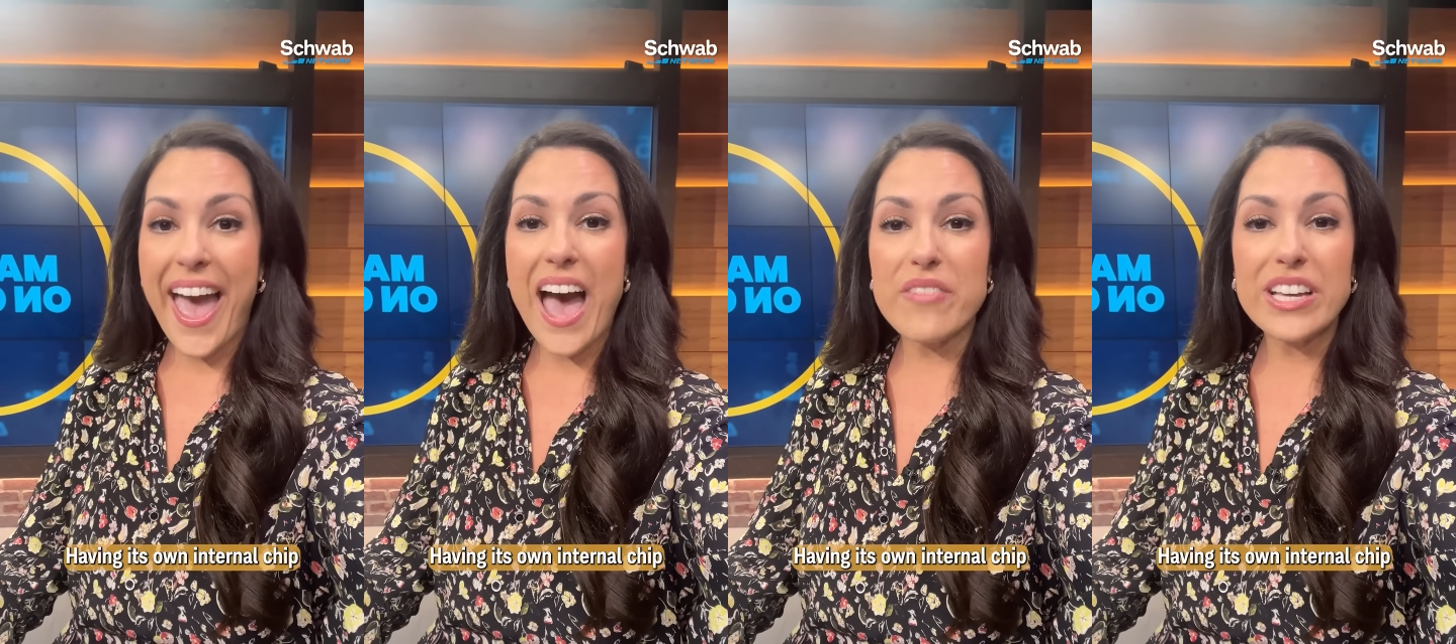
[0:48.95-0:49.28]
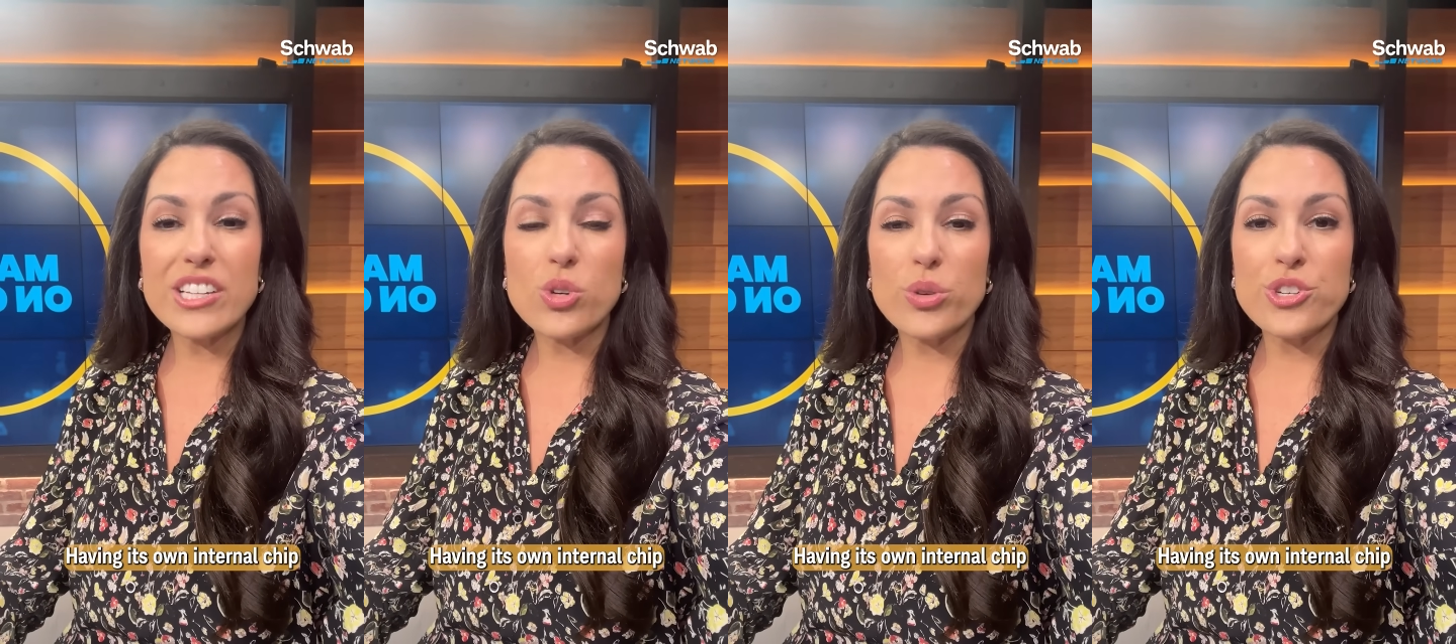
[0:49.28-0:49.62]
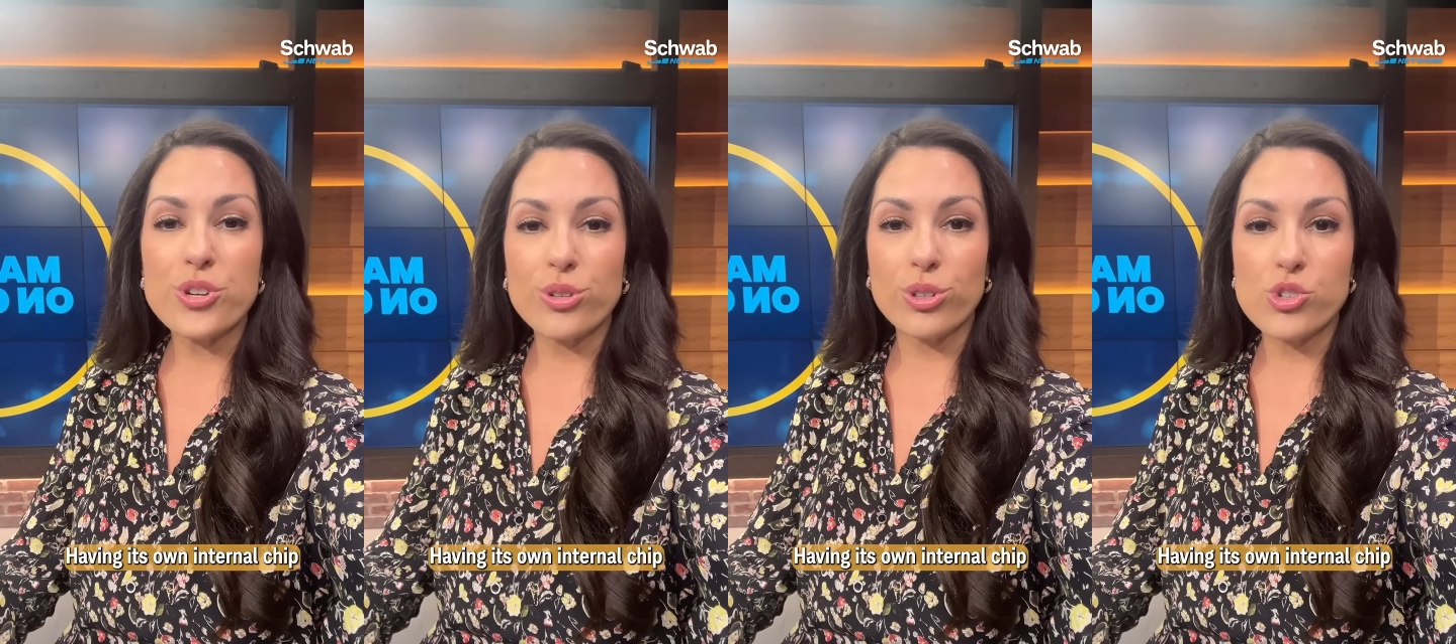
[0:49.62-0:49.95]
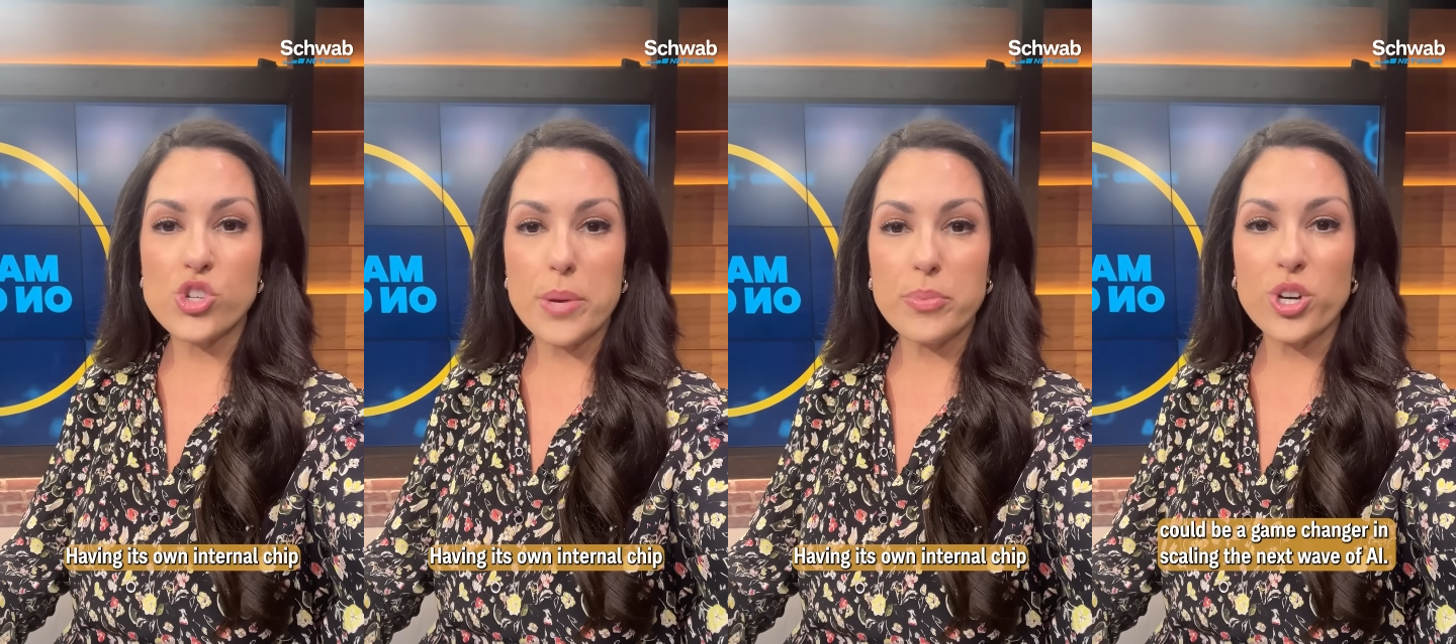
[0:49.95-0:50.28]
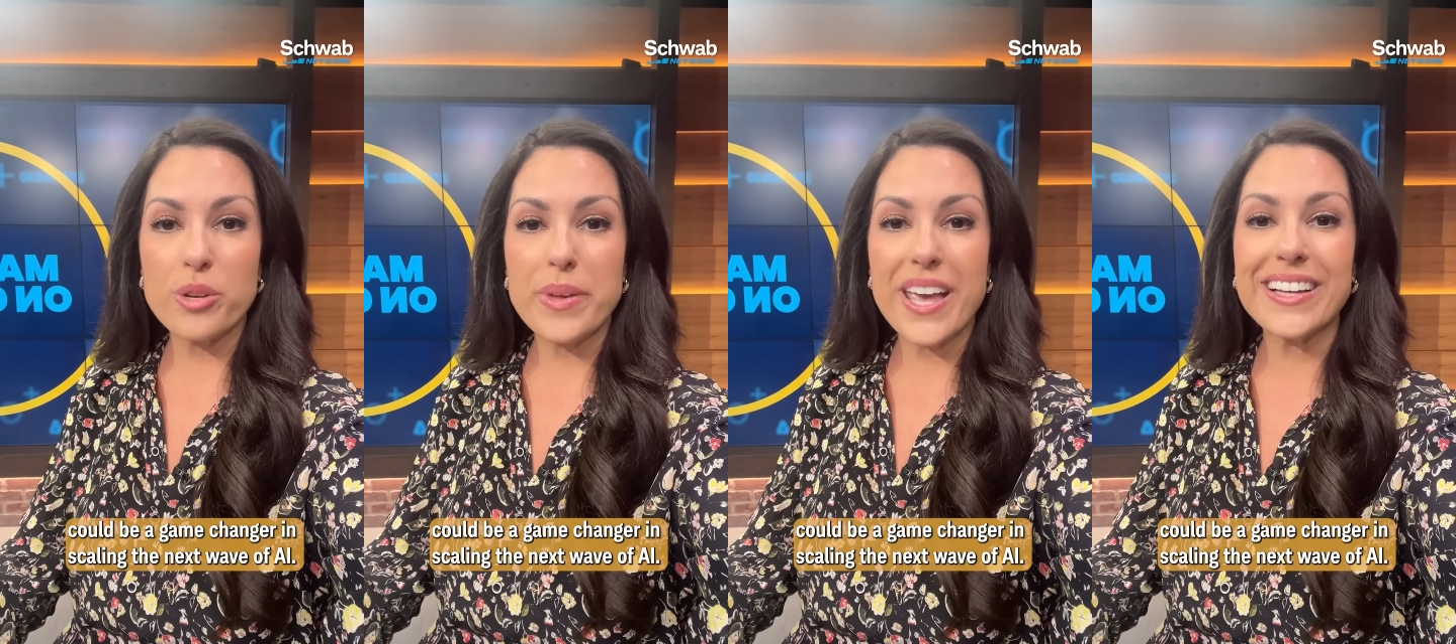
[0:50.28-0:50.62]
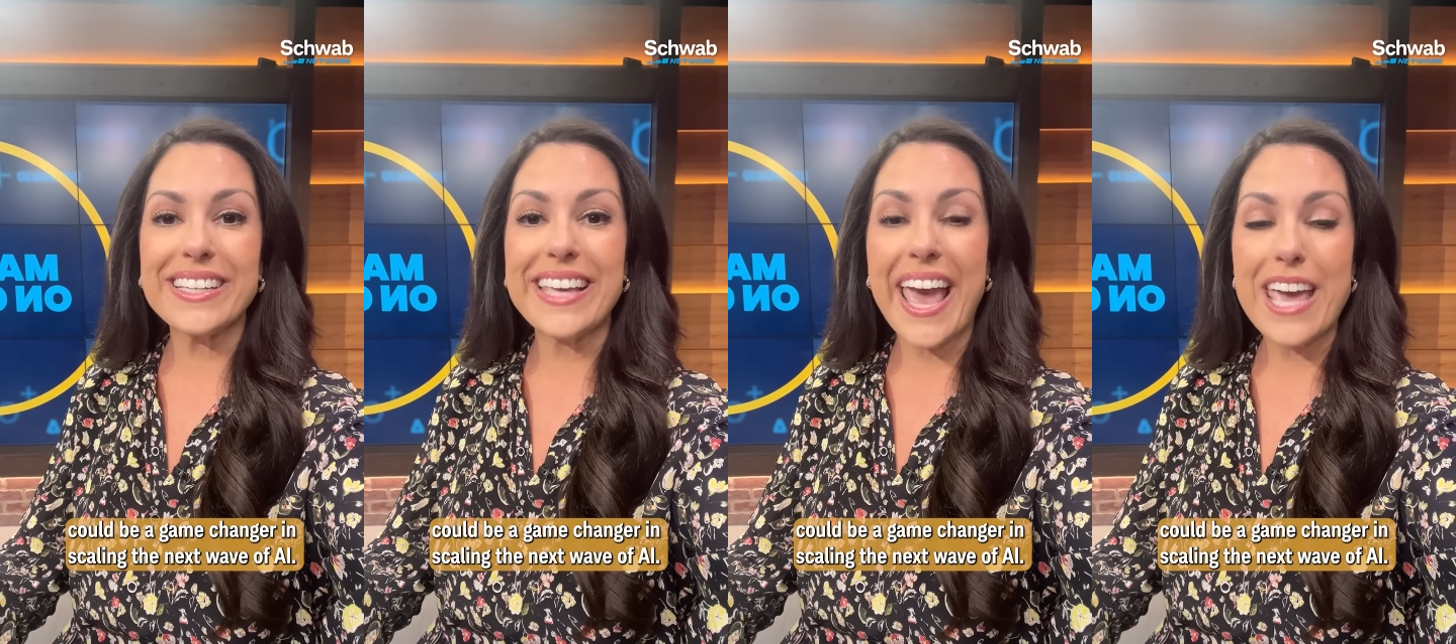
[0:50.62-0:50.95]
Having its own internal chip could be a
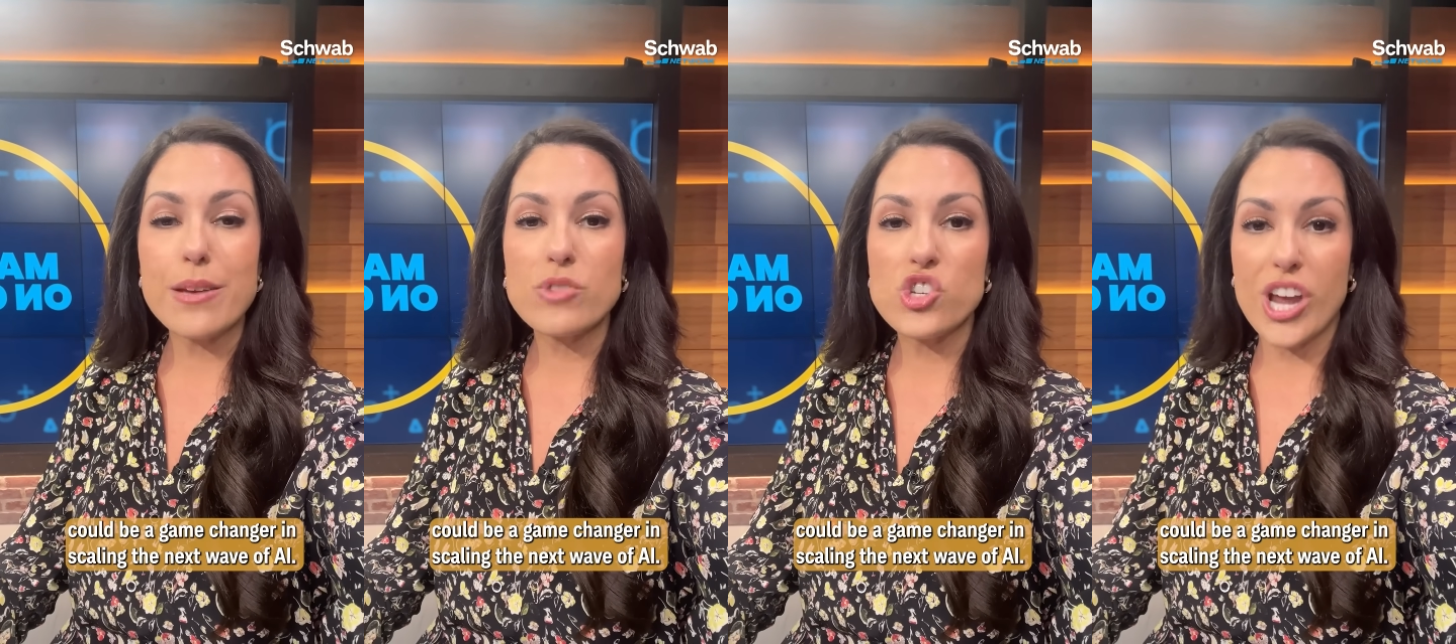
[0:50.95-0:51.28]
game